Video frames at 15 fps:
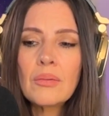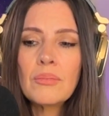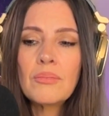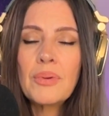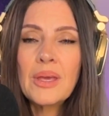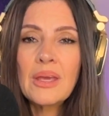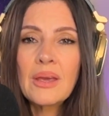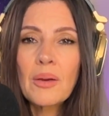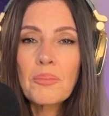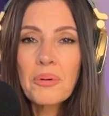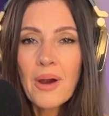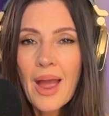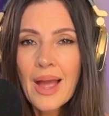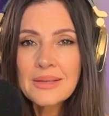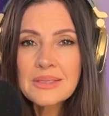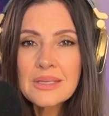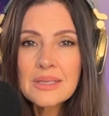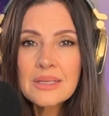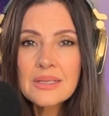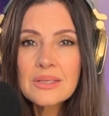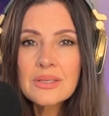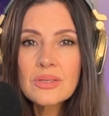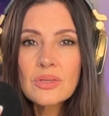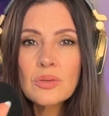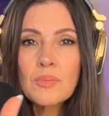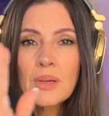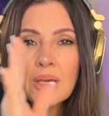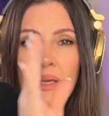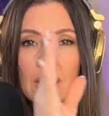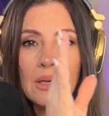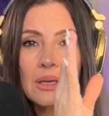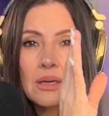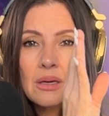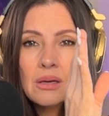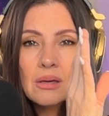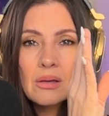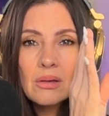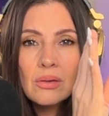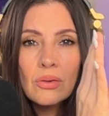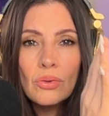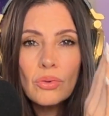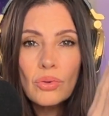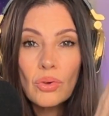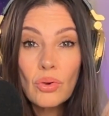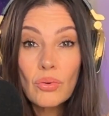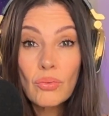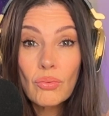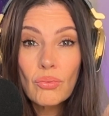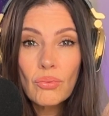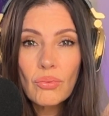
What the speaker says: being a practice to being you.